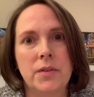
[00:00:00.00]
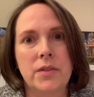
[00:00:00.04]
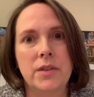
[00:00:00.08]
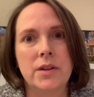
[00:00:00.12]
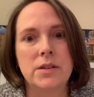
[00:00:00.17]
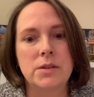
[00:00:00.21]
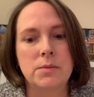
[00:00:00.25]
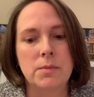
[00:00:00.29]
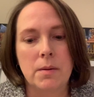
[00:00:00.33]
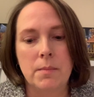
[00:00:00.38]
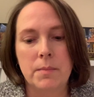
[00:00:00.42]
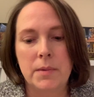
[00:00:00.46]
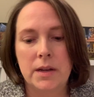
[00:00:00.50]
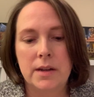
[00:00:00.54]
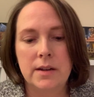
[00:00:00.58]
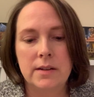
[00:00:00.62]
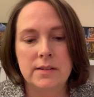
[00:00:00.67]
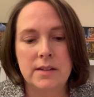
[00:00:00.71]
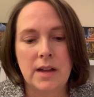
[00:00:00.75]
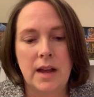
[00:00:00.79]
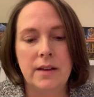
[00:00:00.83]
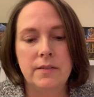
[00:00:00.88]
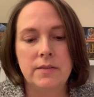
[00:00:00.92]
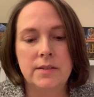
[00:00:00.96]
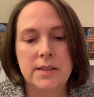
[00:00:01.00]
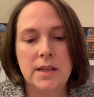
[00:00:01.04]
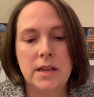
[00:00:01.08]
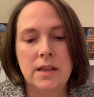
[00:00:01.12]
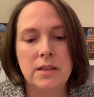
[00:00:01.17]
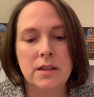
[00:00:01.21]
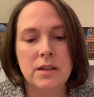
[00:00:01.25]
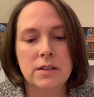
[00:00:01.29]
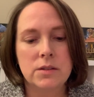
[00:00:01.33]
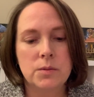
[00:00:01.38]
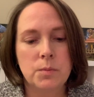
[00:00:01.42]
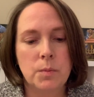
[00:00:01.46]
this one, because I've seen
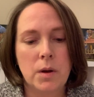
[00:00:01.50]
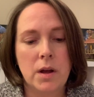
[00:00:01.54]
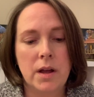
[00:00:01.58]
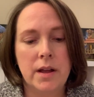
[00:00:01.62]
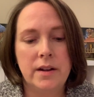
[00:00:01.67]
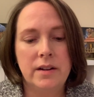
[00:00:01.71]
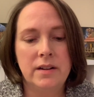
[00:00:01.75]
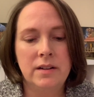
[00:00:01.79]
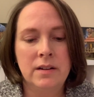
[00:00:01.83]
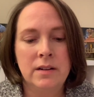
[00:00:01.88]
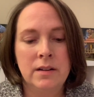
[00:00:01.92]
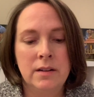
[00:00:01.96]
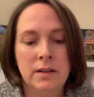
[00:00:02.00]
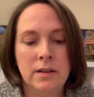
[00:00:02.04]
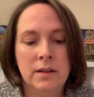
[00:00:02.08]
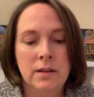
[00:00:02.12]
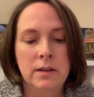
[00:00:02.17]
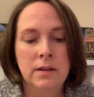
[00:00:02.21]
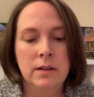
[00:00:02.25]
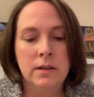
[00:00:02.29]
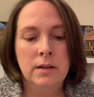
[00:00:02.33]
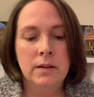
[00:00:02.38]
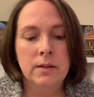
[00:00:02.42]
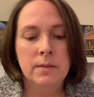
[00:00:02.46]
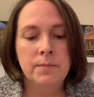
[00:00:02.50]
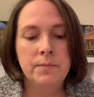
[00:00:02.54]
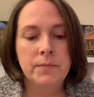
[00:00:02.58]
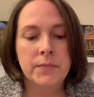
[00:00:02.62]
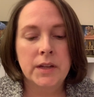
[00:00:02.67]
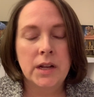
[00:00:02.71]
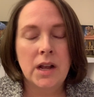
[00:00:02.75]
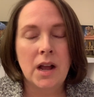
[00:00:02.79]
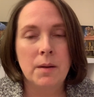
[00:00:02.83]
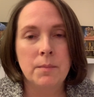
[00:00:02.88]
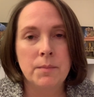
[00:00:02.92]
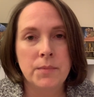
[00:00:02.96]
this one
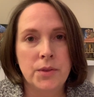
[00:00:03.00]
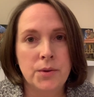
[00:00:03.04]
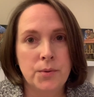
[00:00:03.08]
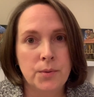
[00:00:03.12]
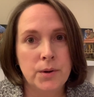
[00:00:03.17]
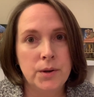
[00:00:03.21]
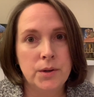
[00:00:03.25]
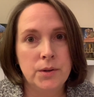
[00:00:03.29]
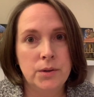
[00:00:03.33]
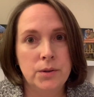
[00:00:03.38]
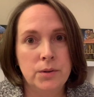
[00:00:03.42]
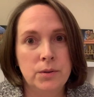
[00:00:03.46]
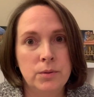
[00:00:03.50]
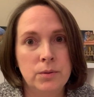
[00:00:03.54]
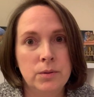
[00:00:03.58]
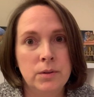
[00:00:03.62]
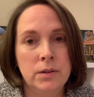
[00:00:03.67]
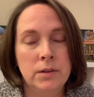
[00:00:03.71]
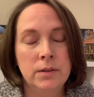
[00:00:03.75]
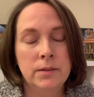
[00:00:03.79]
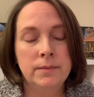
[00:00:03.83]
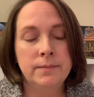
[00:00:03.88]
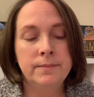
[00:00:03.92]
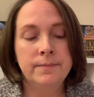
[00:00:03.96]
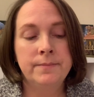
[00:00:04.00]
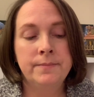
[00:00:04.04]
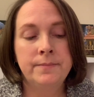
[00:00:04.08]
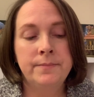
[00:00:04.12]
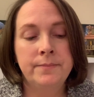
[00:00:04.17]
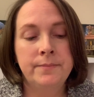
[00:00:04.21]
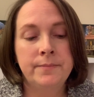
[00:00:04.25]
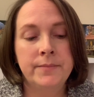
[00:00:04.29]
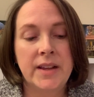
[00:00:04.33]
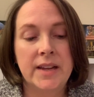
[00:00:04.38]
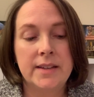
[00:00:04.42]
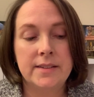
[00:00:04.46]
come through
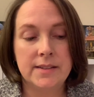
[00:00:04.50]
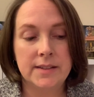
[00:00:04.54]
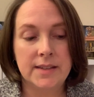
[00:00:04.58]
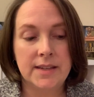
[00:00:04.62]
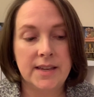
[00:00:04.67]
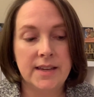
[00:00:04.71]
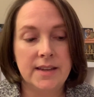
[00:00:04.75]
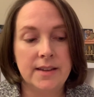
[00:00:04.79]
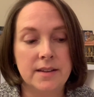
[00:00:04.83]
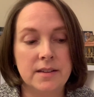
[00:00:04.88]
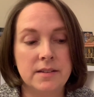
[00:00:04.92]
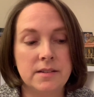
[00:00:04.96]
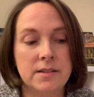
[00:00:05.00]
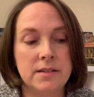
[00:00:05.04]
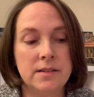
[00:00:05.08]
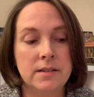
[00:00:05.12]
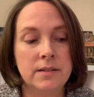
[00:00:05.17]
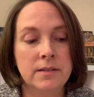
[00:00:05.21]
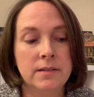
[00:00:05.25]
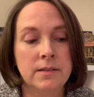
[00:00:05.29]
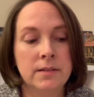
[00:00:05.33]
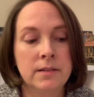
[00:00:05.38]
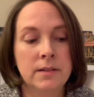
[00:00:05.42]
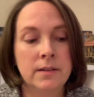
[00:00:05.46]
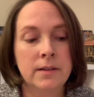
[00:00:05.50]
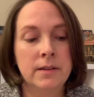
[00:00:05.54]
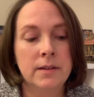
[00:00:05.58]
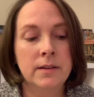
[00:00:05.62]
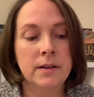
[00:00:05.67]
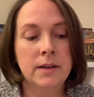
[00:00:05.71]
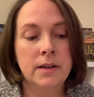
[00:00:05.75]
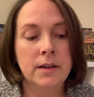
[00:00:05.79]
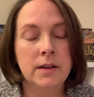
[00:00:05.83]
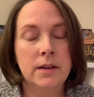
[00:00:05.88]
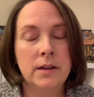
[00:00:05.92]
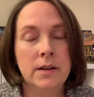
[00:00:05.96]
as a kit,
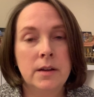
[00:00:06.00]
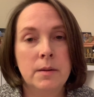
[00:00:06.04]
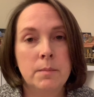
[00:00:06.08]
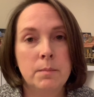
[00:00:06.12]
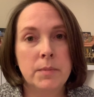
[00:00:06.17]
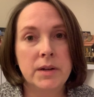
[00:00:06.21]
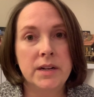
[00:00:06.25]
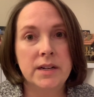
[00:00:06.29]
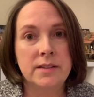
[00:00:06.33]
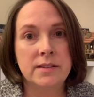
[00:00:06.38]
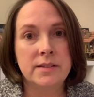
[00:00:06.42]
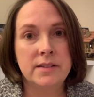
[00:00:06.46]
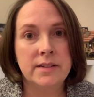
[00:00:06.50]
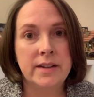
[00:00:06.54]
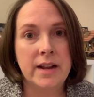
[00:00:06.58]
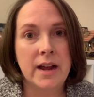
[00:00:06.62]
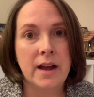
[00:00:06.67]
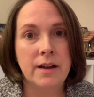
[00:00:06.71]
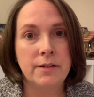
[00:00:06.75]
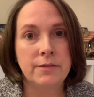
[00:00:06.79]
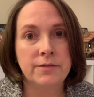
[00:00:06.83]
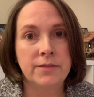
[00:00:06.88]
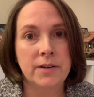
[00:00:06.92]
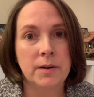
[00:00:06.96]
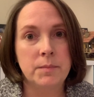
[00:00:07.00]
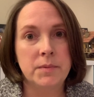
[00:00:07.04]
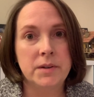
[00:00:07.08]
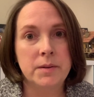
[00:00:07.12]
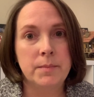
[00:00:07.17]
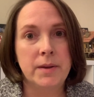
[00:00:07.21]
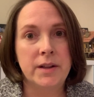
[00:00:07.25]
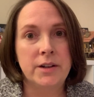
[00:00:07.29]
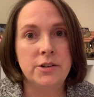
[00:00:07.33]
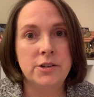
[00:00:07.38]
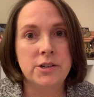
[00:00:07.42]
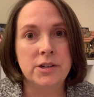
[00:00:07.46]
but it's not from
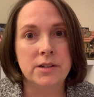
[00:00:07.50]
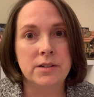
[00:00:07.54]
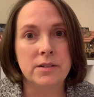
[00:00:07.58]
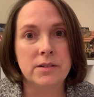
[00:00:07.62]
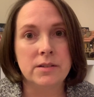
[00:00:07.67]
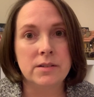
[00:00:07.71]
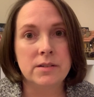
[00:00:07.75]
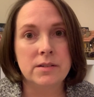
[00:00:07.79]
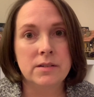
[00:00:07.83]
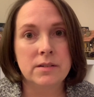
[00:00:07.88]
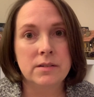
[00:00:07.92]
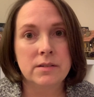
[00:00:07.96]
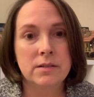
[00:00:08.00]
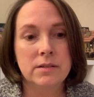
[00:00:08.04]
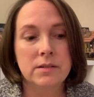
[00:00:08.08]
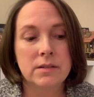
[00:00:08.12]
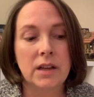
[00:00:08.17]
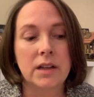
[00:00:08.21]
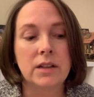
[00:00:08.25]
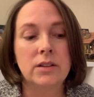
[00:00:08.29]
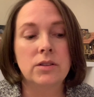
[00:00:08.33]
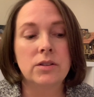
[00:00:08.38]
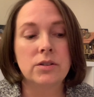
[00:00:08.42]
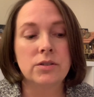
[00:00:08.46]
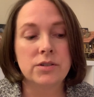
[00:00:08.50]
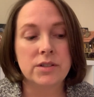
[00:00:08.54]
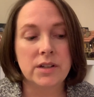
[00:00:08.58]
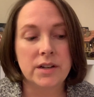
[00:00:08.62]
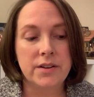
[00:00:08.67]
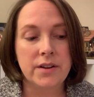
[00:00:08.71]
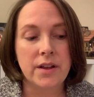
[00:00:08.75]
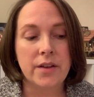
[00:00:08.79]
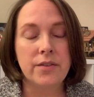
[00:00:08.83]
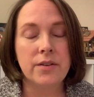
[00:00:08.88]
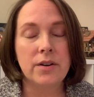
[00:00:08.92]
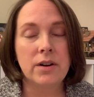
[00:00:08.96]
Dimensions. Like there's
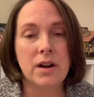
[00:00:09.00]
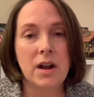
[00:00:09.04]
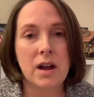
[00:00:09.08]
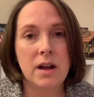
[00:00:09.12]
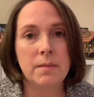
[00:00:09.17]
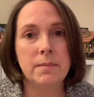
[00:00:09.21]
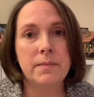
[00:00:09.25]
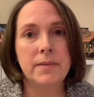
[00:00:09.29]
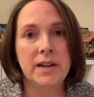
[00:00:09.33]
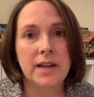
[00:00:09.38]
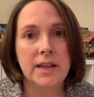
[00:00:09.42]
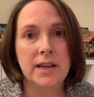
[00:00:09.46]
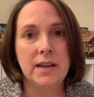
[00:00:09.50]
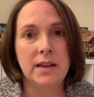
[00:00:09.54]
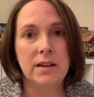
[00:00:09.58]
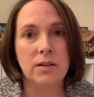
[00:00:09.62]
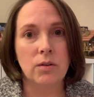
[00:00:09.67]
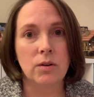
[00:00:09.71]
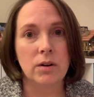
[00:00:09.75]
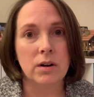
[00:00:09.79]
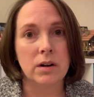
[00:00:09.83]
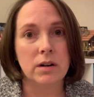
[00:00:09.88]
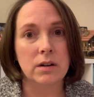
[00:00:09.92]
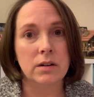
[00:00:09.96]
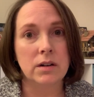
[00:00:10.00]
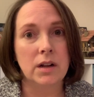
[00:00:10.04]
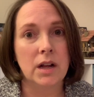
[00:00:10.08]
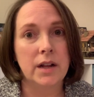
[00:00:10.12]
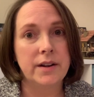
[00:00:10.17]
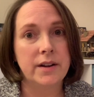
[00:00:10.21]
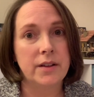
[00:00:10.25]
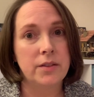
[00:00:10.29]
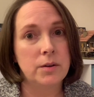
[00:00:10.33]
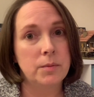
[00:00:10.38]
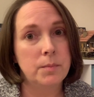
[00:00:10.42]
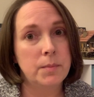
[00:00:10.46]
another company or
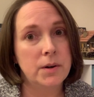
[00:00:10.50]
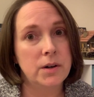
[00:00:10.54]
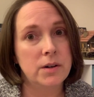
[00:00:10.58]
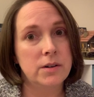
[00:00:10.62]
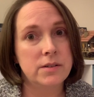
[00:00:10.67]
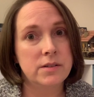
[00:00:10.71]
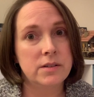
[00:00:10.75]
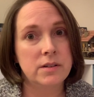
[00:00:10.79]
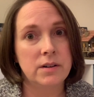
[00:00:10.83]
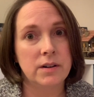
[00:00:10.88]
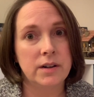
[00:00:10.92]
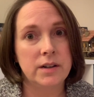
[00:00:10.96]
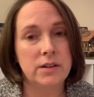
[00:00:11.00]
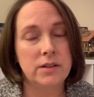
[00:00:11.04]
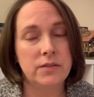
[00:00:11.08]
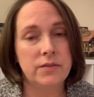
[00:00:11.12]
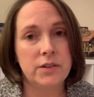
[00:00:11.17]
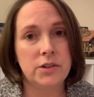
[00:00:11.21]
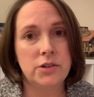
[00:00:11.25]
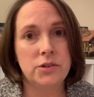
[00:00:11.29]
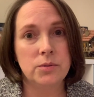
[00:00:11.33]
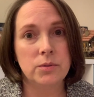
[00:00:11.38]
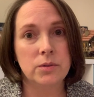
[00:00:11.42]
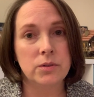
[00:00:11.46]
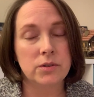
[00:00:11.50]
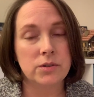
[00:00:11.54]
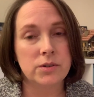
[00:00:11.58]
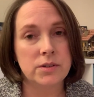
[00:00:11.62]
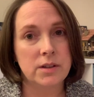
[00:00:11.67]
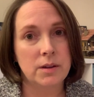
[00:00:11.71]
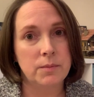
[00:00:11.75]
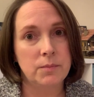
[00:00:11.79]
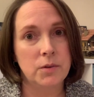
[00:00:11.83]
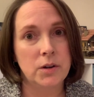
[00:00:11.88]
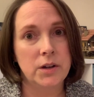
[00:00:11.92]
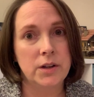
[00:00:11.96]
another person or individual or
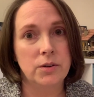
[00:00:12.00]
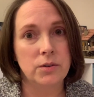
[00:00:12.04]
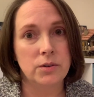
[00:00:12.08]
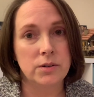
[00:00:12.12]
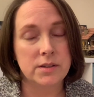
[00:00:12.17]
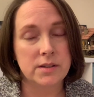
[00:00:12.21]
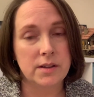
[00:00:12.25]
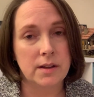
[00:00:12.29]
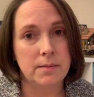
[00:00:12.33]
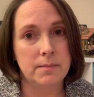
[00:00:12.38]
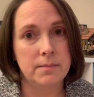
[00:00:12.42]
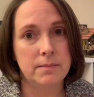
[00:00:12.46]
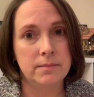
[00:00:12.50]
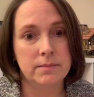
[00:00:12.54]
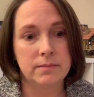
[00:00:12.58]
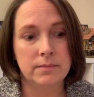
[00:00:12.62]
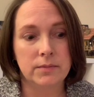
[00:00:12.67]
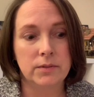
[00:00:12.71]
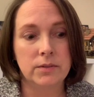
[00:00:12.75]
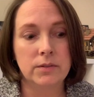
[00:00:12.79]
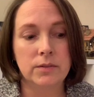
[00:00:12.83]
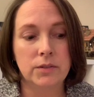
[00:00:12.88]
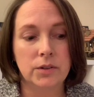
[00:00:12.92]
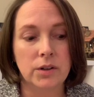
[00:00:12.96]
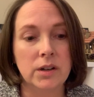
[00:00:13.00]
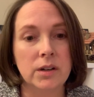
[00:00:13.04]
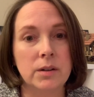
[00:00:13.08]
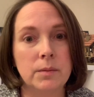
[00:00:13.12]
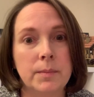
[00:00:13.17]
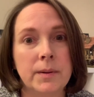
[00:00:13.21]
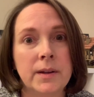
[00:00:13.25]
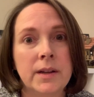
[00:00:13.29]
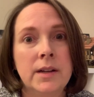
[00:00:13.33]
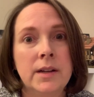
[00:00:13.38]
someone or some group